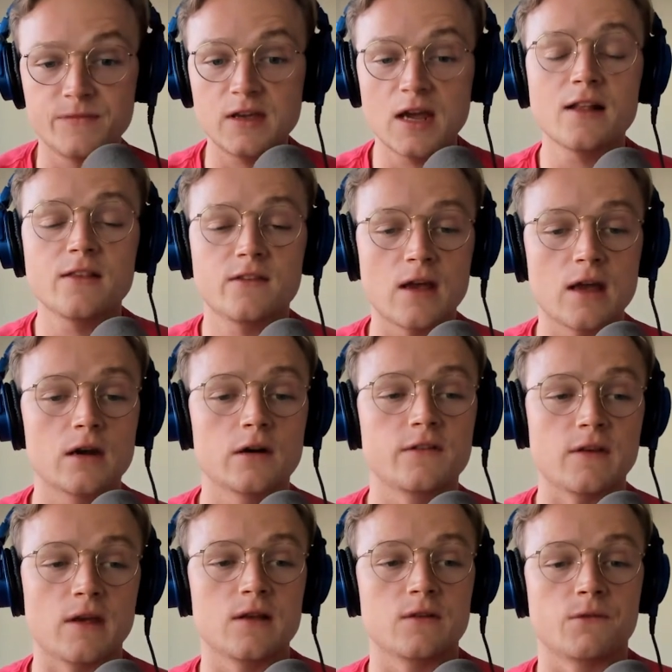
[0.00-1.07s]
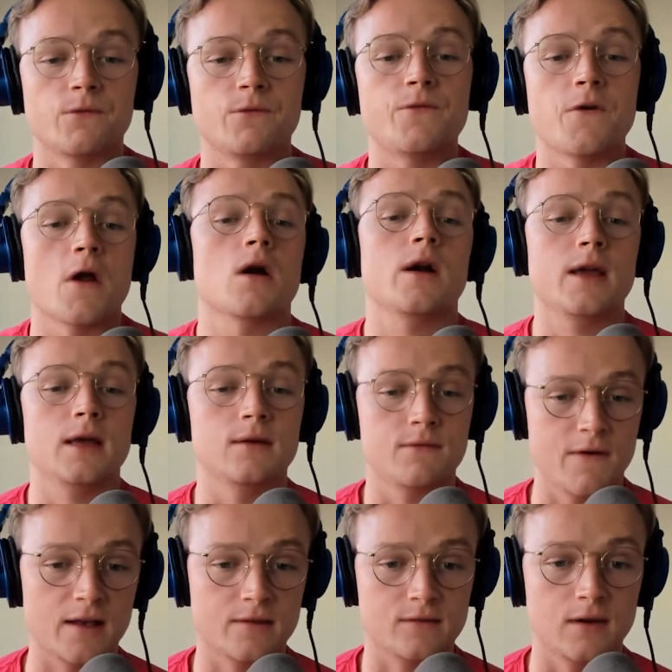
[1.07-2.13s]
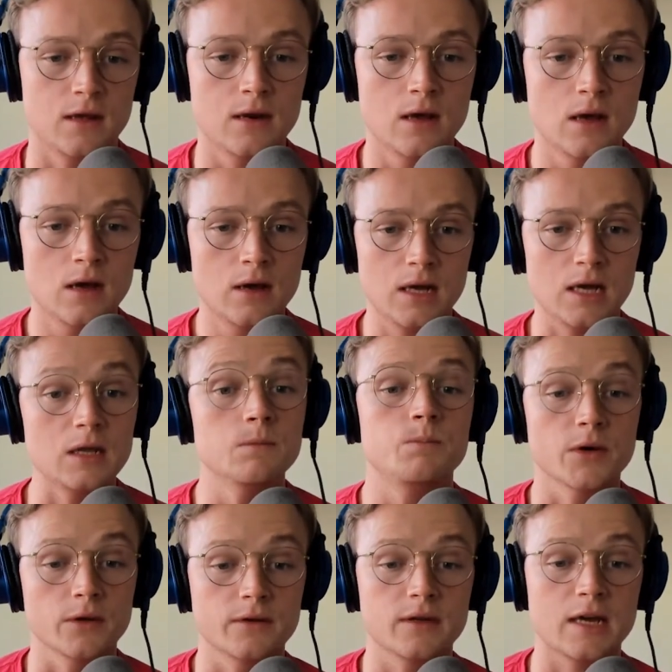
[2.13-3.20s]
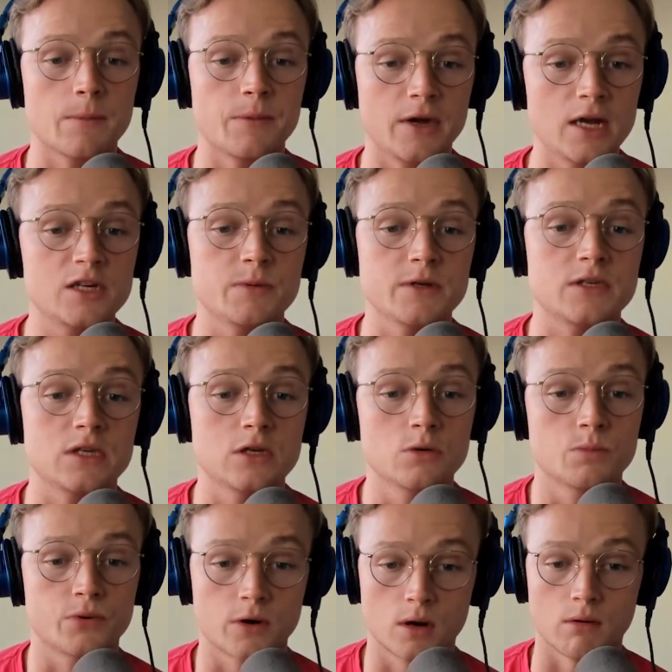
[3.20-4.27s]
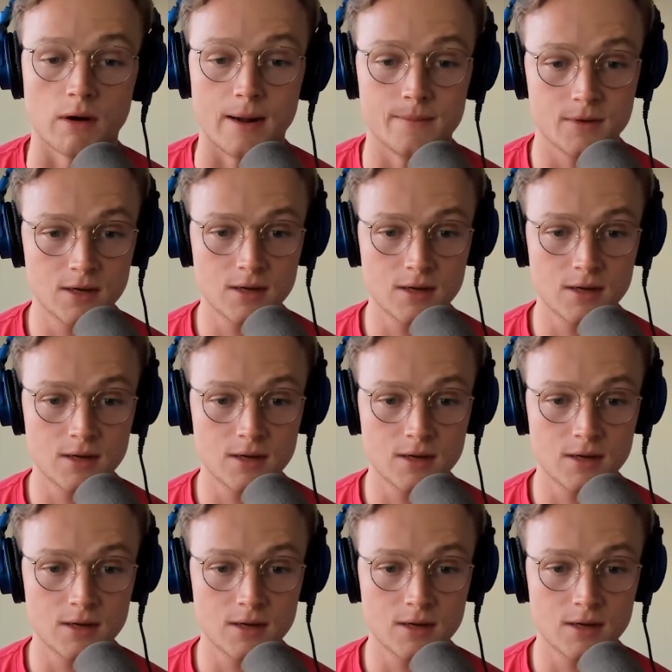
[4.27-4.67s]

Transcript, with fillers: Deion Sanders is very invested in building up an H B C U program.